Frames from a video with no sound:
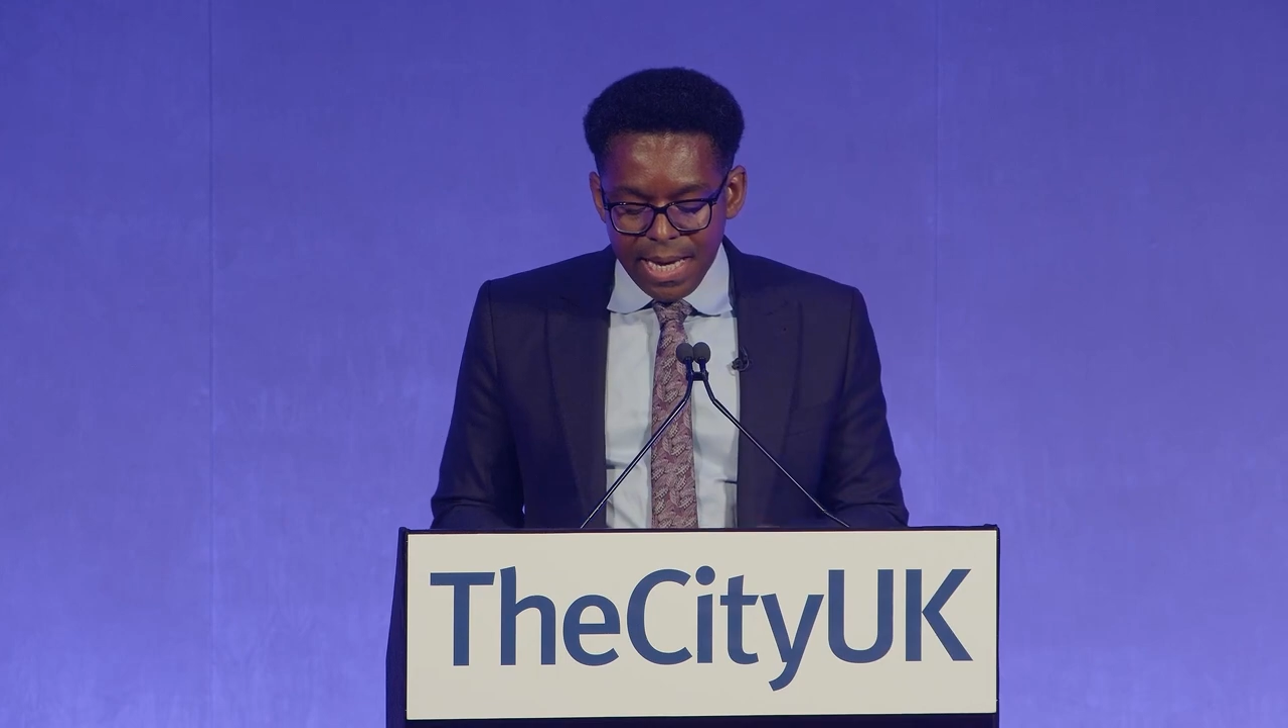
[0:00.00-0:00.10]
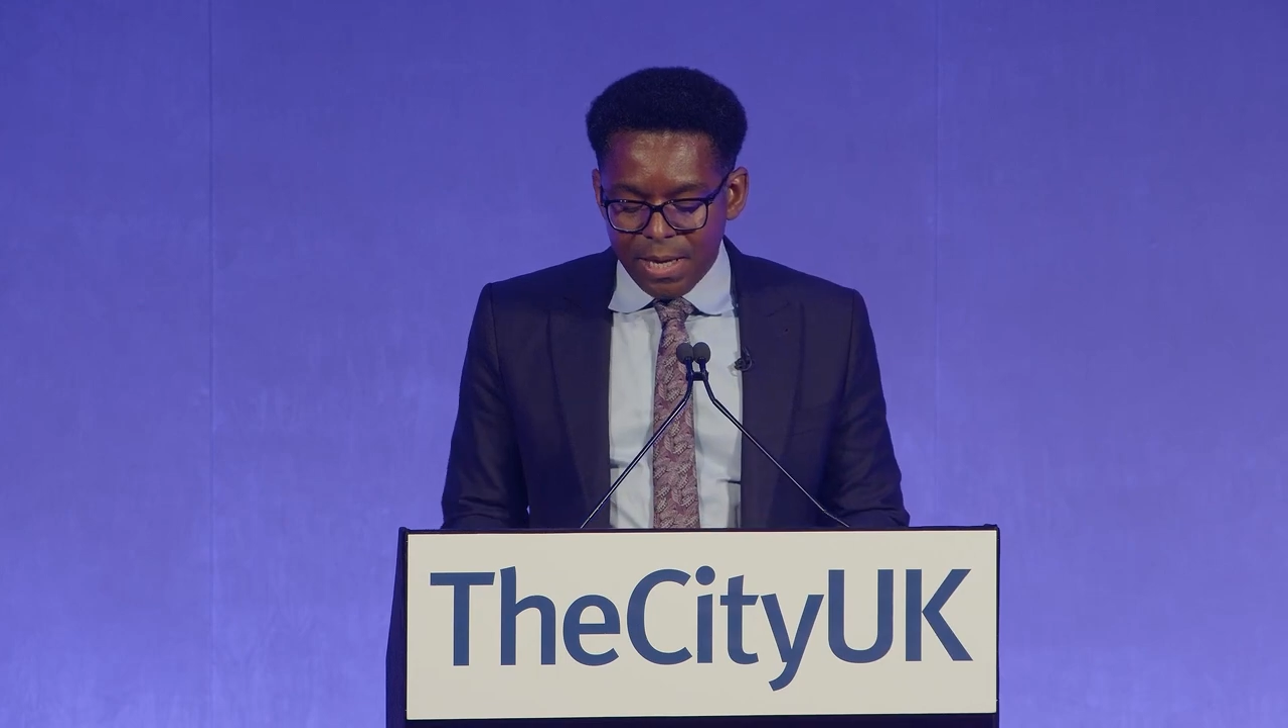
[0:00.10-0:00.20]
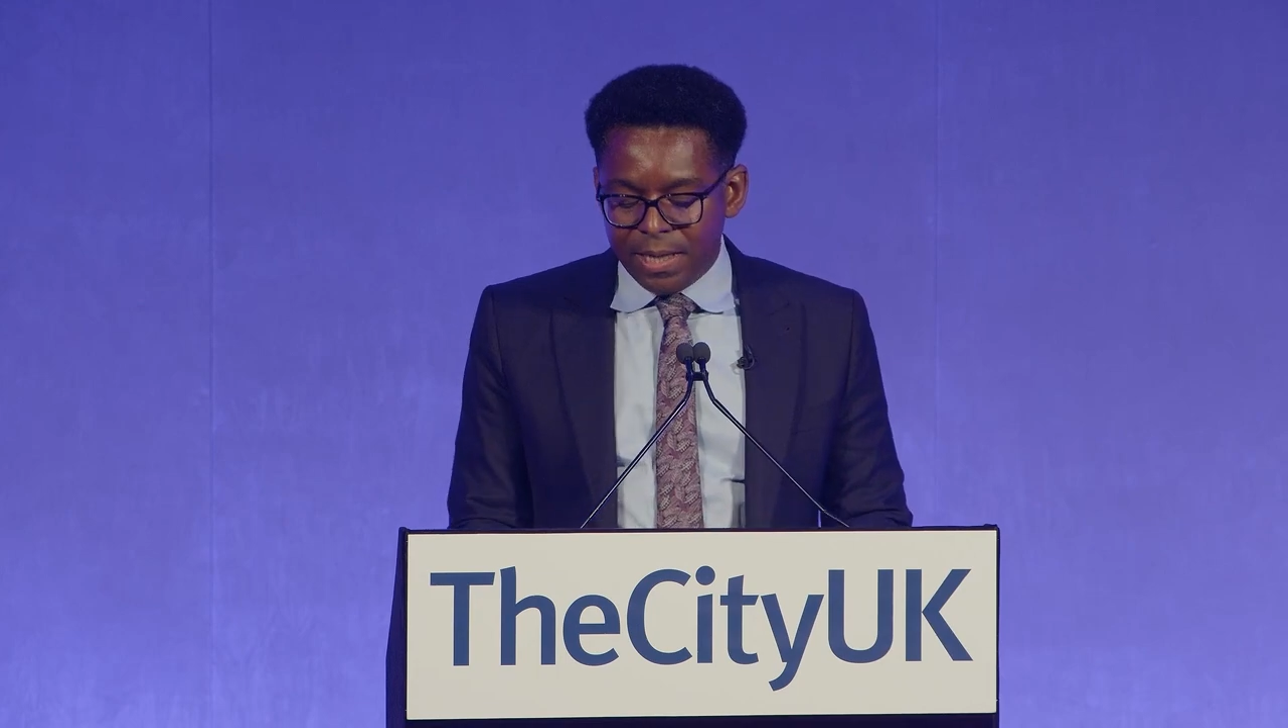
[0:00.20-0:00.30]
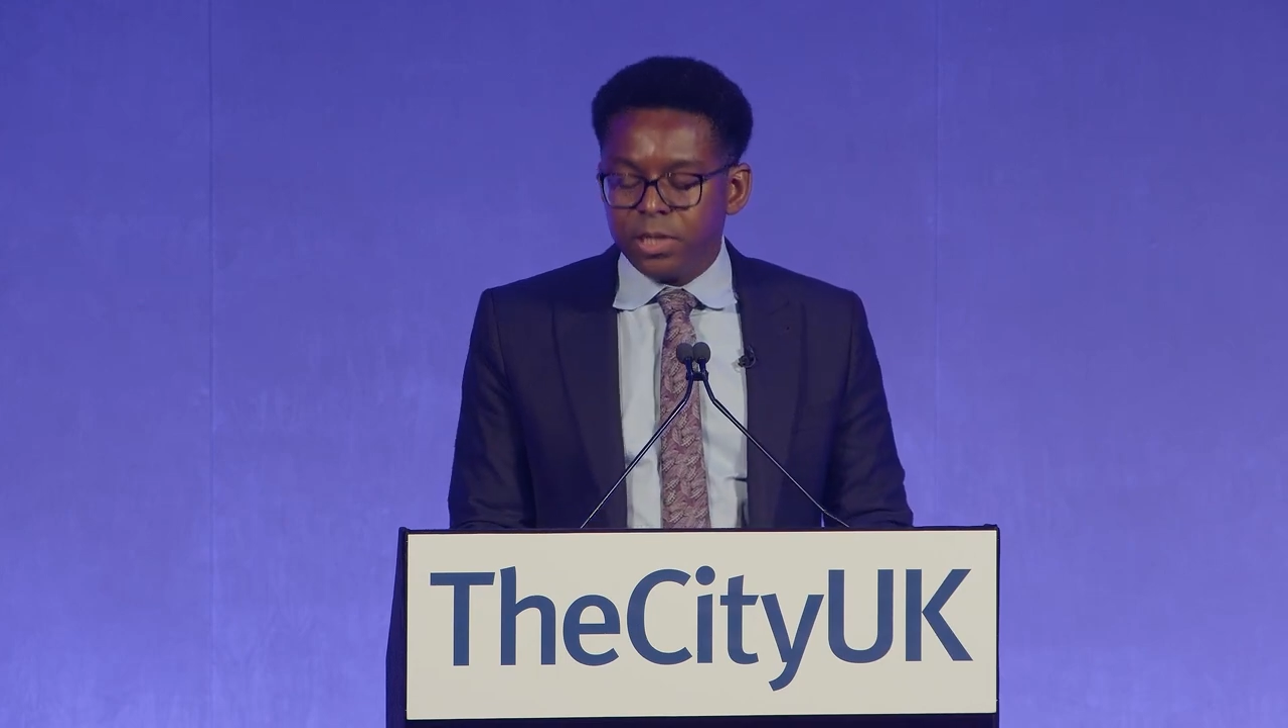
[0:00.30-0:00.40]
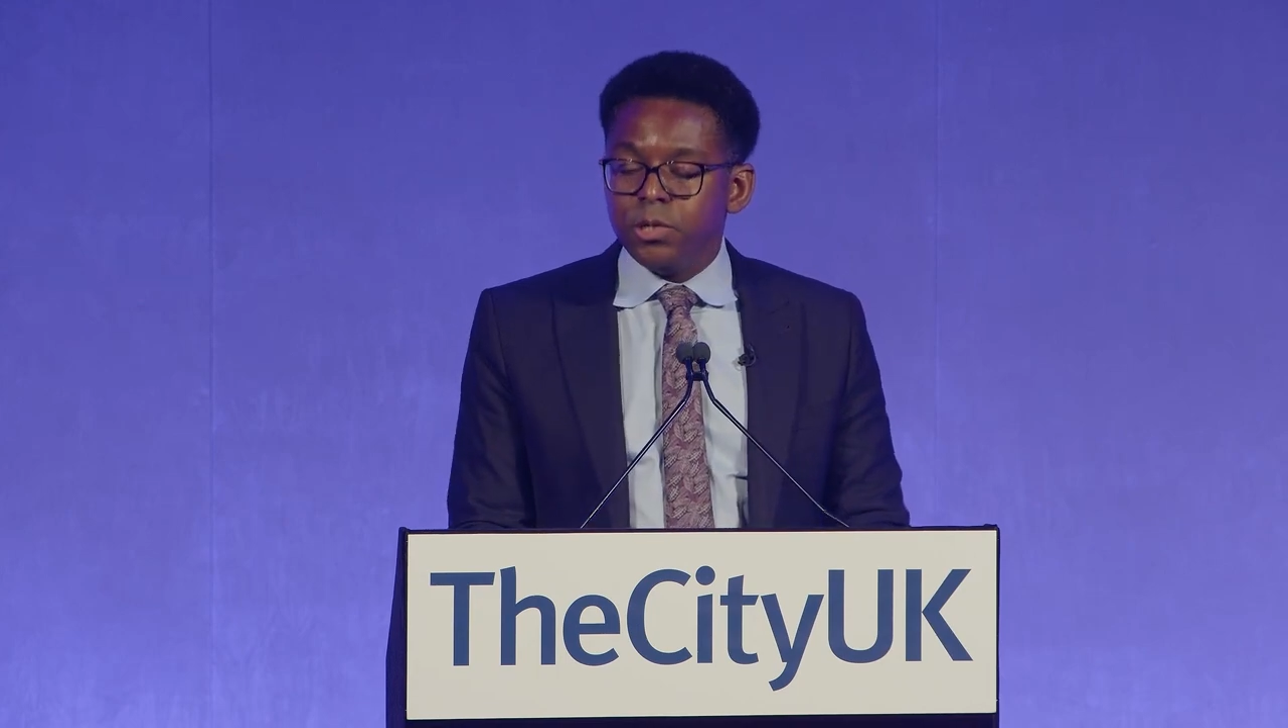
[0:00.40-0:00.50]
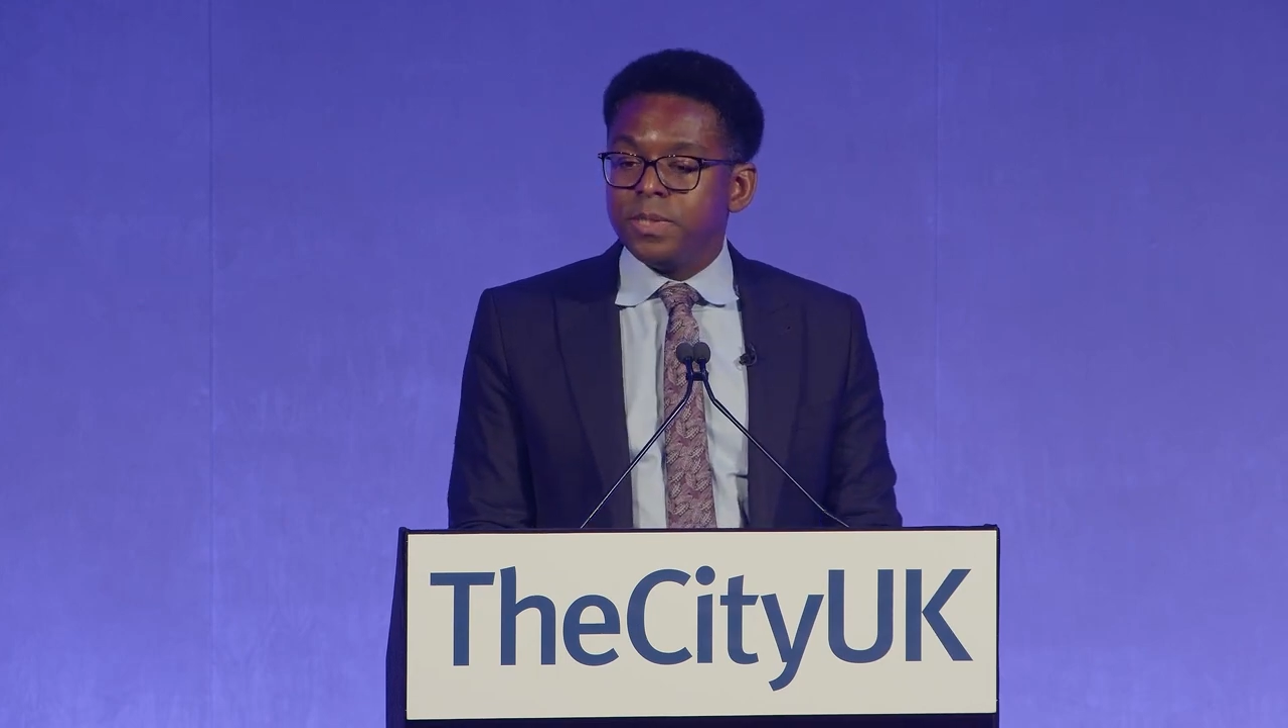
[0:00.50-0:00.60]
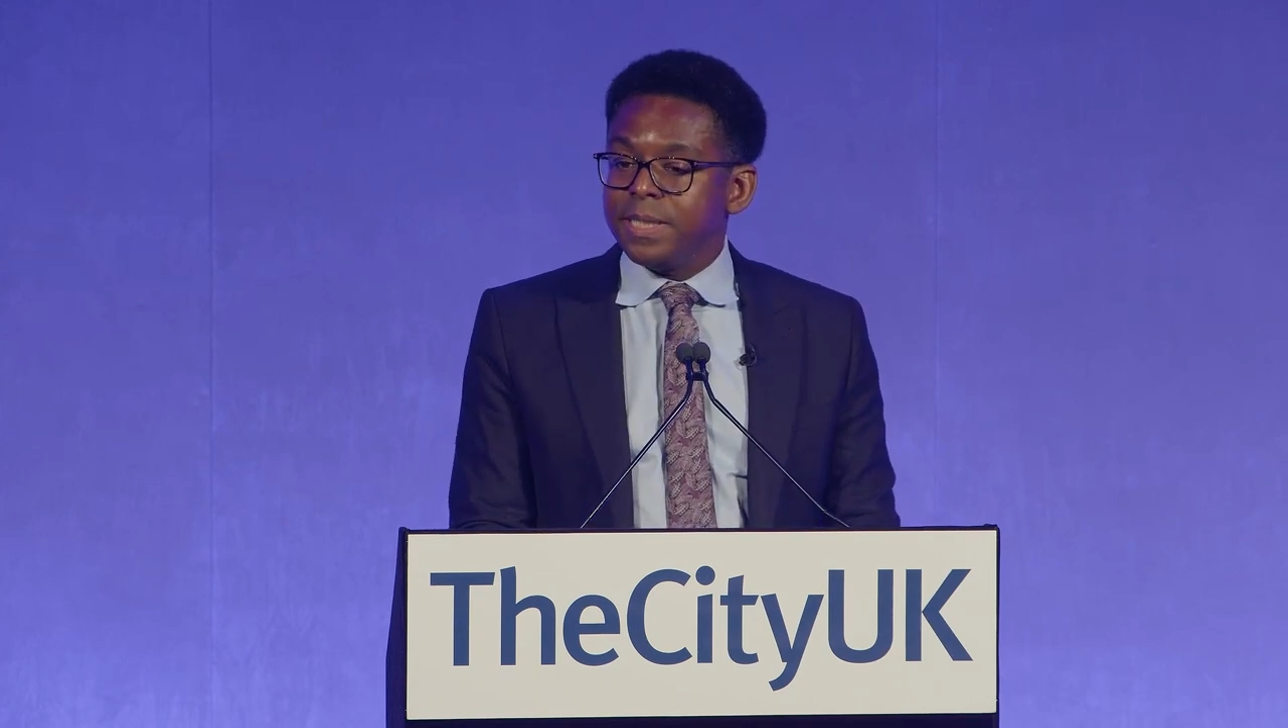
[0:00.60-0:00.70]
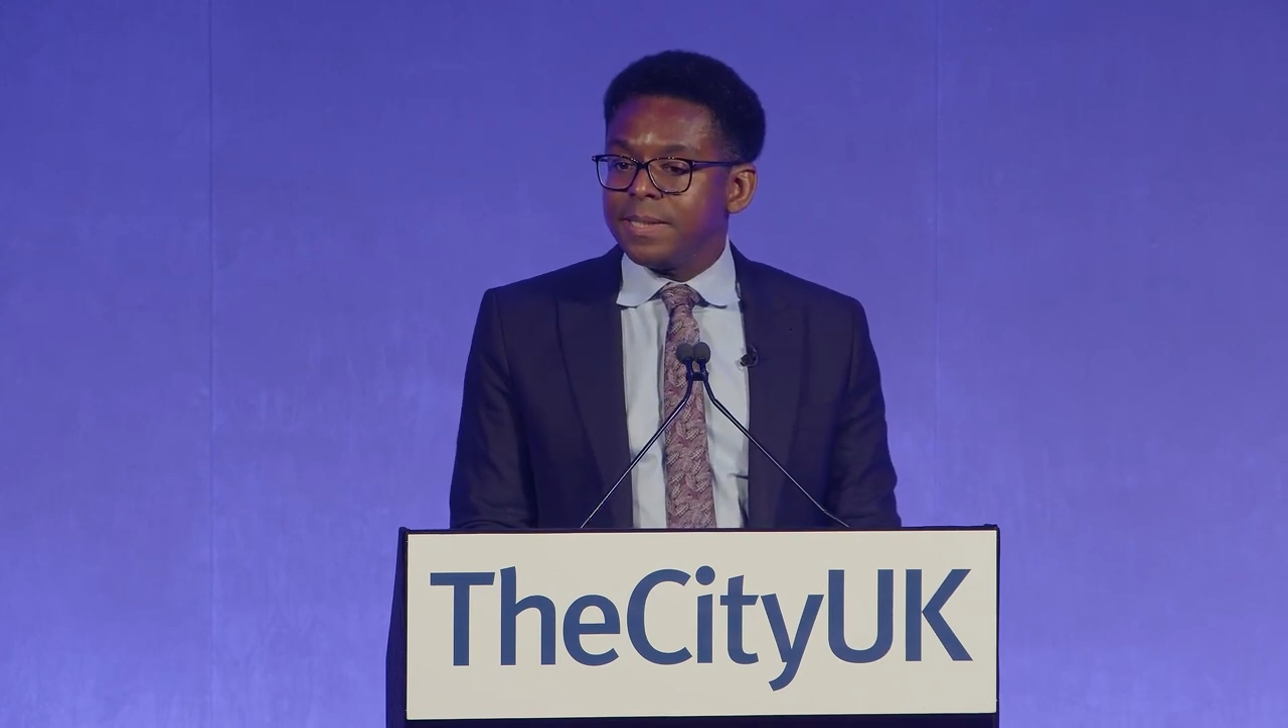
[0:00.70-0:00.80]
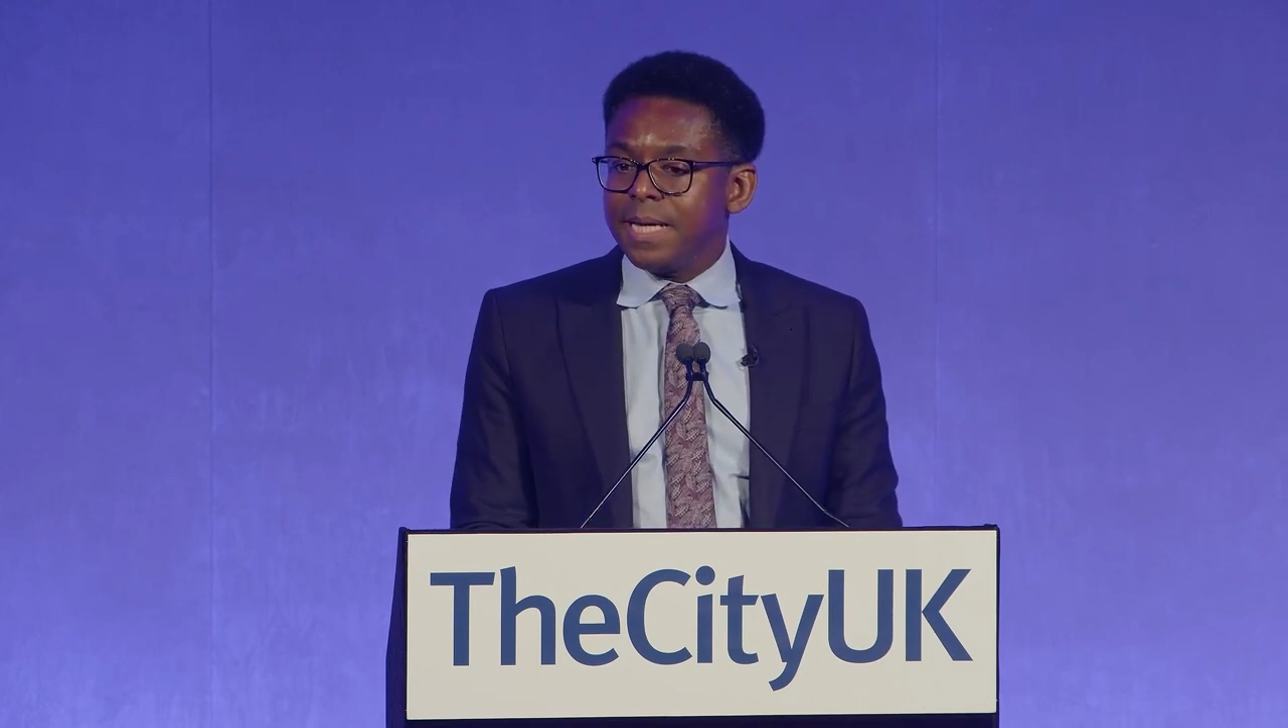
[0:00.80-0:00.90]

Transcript: included